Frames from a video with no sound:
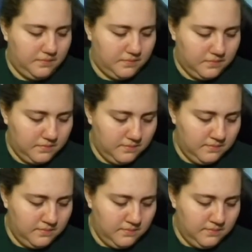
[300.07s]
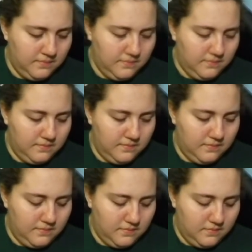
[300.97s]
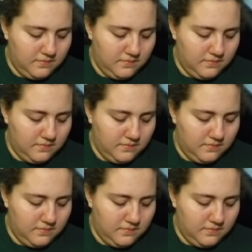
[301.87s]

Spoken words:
Nothing is said.